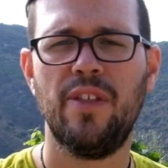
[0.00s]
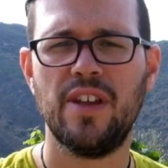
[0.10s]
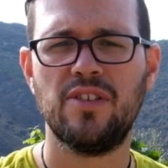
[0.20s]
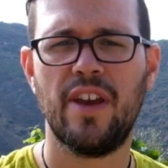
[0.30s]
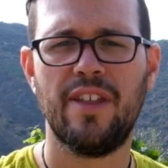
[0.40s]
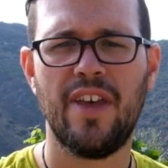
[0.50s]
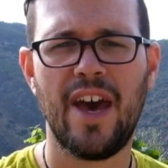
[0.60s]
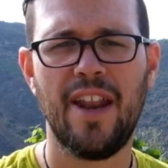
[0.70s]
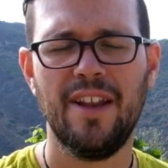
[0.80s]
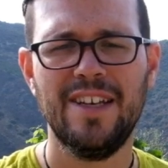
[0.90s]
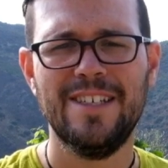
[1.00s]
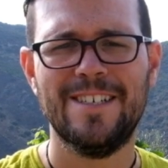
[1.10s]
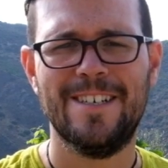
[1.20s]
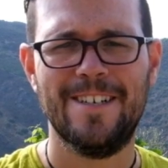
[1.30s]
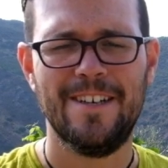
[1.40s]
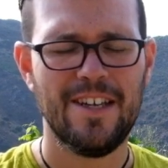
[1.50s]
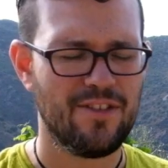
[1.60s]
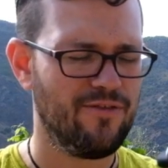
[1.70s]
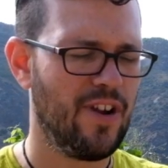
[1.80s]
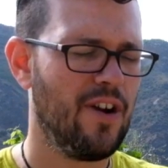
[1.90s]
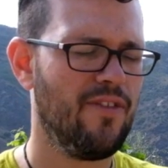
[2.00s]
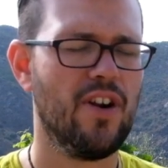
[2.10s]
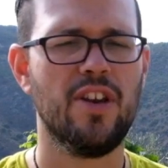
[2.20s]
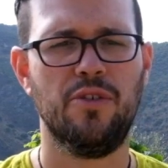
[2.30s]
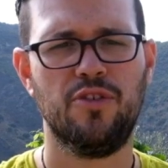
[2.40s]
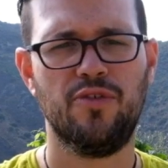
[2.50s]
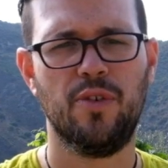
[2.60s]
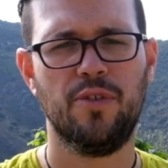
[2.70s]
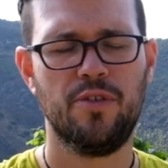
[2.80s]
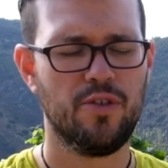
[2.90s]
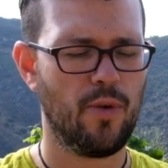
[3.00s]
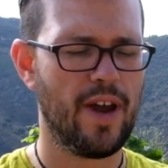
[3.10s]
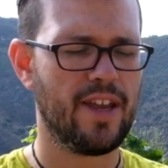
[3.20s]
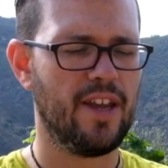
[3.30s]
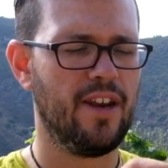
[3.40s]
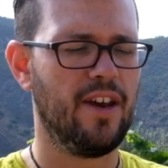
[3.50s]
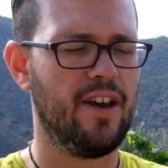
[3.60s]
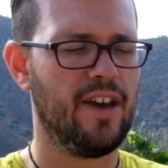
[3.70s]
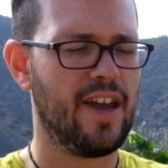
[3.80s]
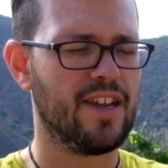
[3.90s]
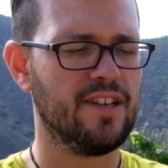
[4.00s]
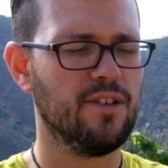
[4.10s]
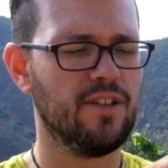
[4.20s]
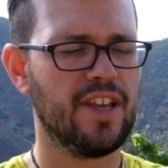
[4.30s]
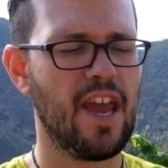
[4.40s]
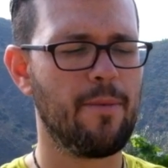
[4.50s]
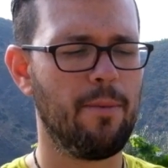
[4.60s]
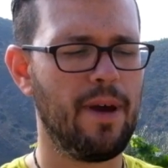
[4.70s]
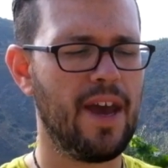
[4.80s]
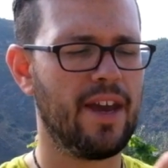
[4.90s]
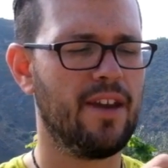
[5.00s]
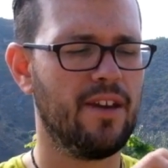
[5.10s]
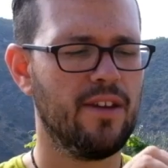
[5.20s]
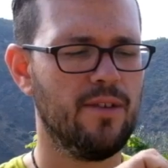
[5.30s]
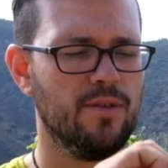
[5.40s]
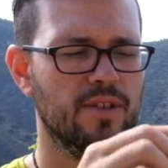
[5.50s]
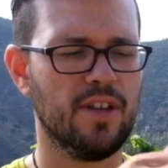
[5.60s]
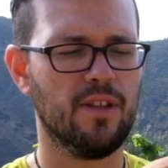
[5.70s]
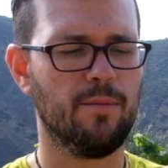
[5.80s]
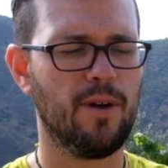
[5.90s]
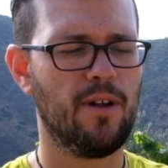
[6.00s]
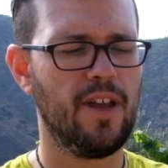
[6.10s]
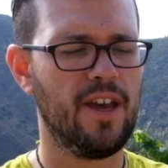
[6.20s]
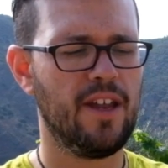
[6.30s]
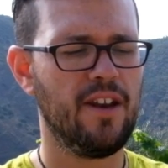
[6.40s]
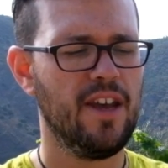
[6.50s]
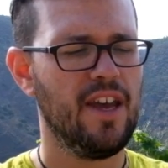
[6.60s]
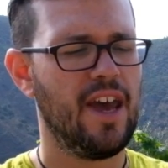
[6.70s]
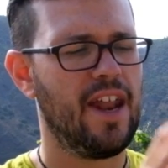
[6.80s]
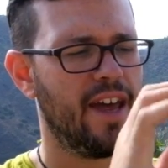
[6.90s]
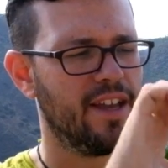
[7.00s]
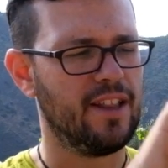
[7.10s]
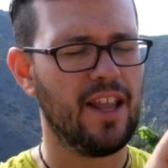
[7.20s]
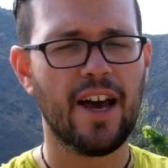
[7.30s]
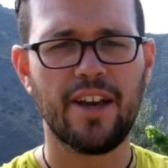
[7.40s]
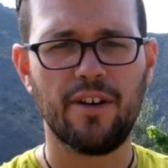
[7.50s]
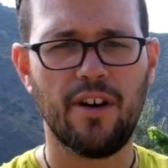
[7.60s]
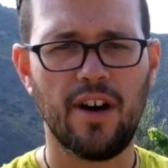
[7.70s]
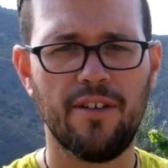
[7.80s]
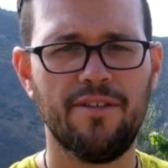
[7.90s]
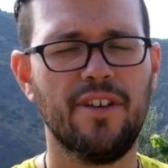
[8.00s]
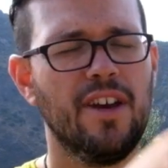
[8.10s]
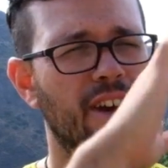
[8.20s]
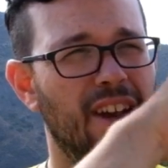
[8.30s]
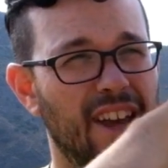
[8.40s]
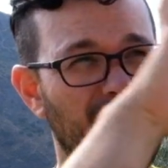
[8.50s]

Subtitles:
things like that. It's very useful. So I can tilt the camera back using the ball head, and I can lock it off, and I